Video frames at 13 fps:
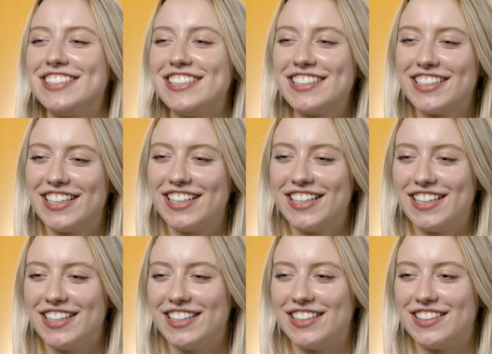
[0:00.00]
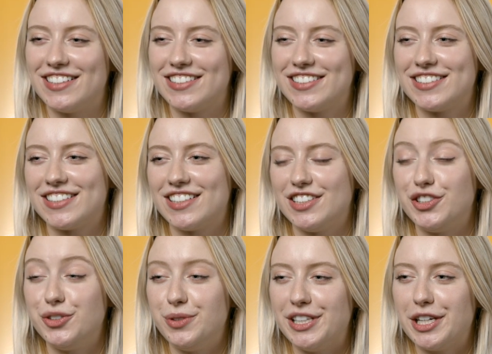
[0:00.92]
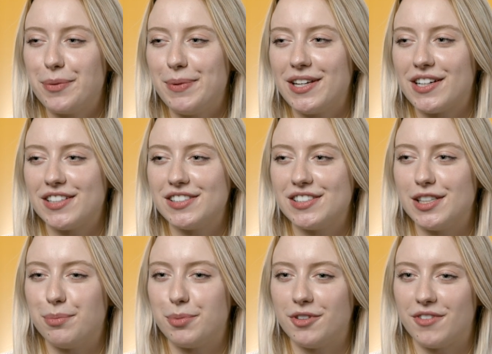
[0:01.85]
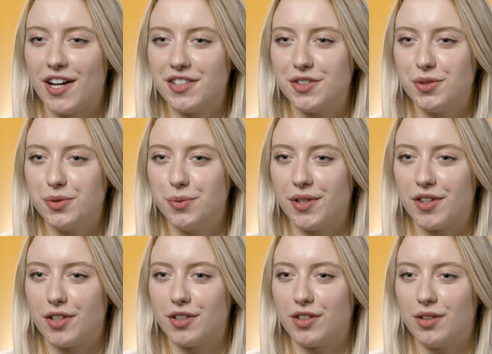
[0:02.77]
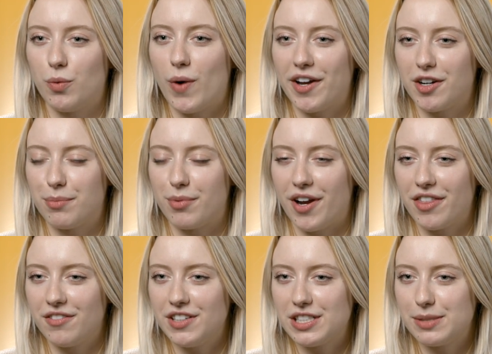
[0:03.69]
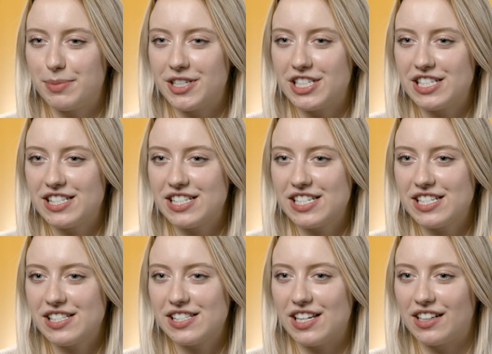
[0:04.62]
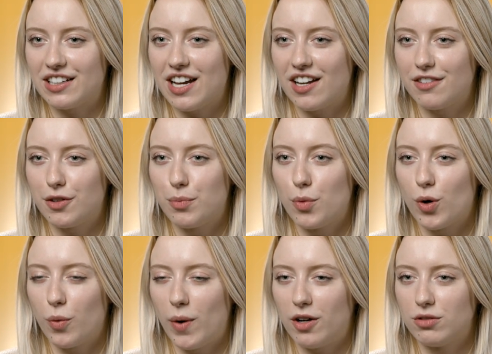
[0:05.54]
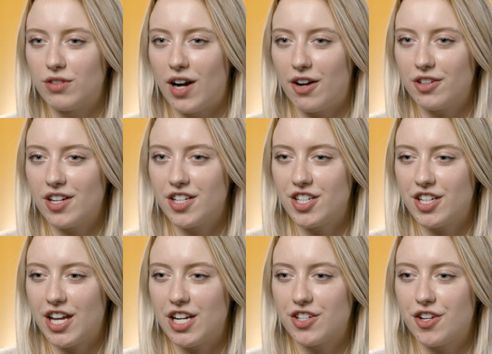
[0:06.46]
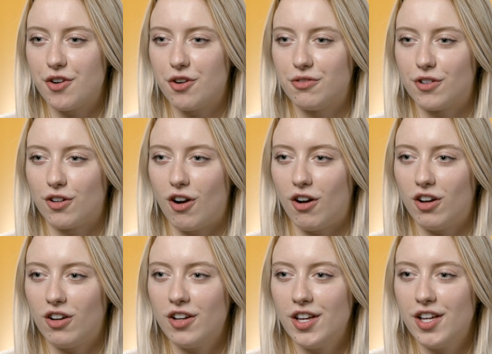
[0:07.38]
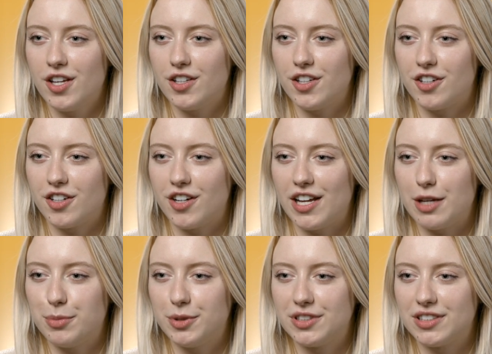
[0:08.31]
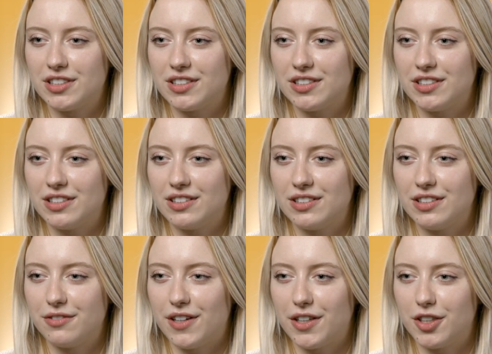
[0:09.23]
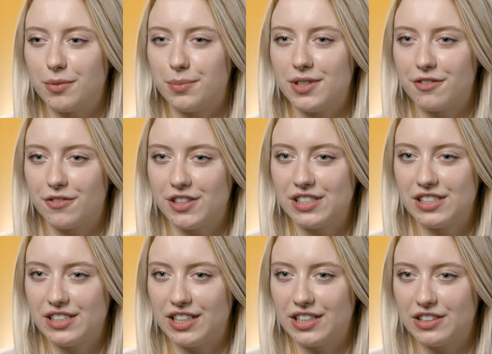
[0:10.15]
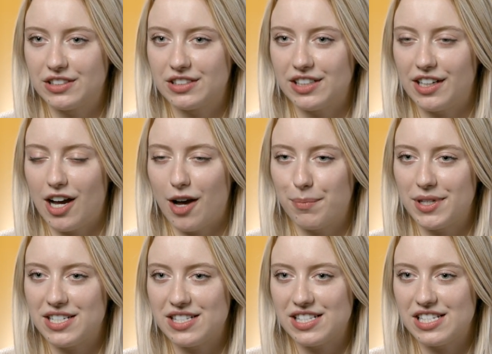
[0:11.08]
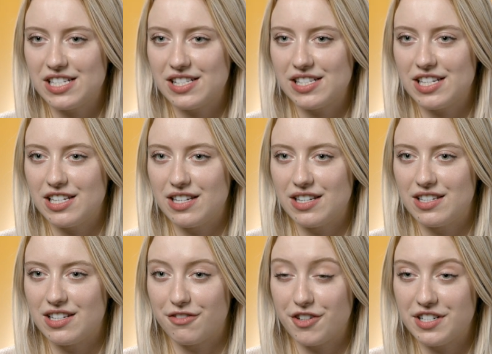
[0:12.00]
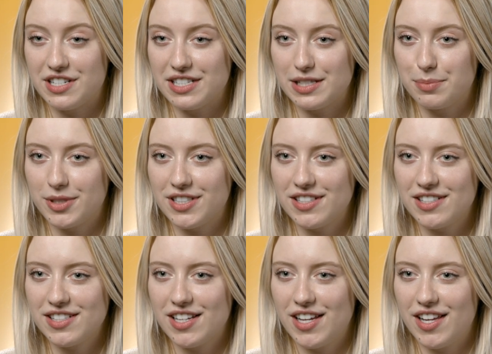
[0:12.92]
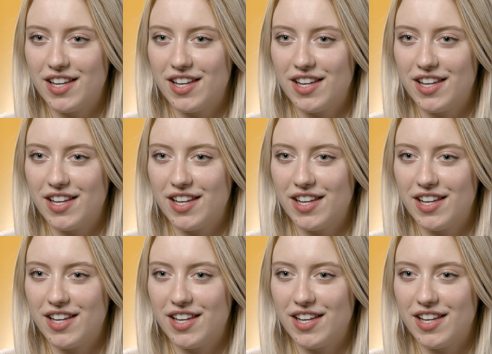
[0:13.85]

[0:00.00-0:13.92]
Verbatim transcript: CLA is unique because it provides you with a wider breadth of experiences and kind of a more well rounded education overall. You're able to develop different skills and competencies in different disciplines